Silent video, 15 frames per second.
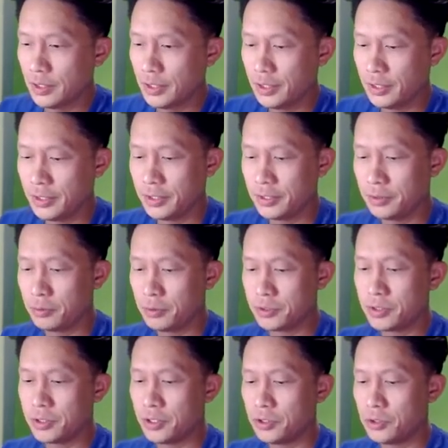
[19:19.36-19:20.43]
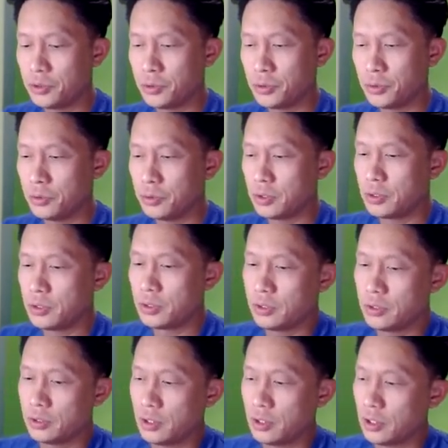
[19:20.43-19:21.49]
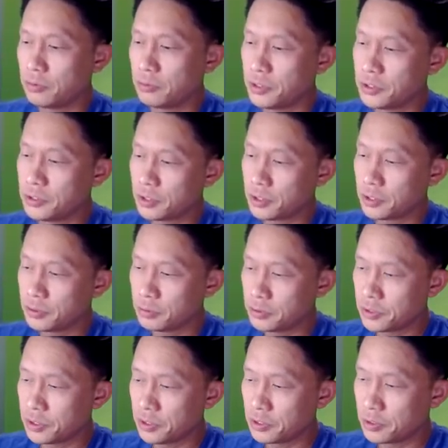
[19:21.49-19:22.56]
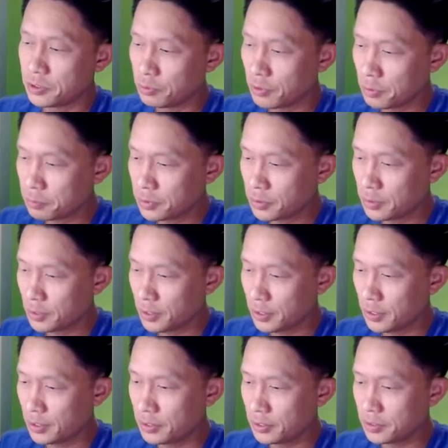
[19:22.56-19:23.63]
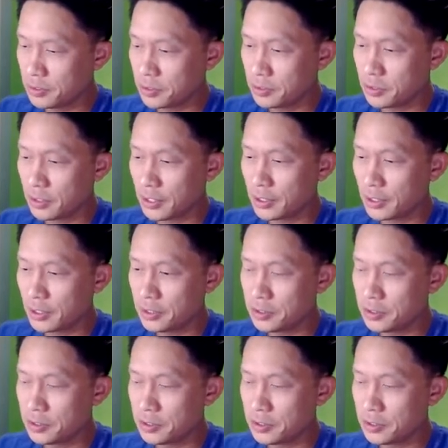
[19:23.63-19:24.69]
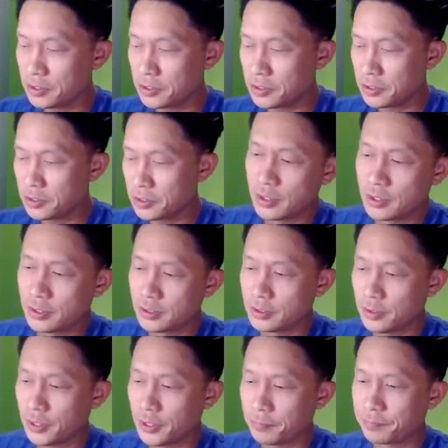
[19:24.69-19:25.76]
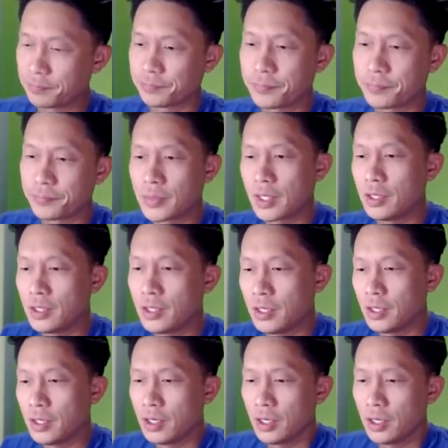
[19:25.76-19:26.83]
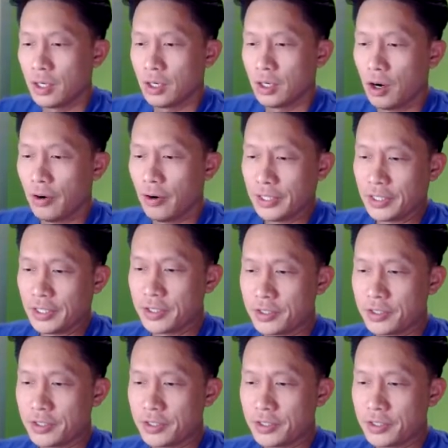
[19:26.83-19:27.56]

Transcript: And once I do hot restart, we'll see this move up. And this is slightly easier to see. Okay. All right.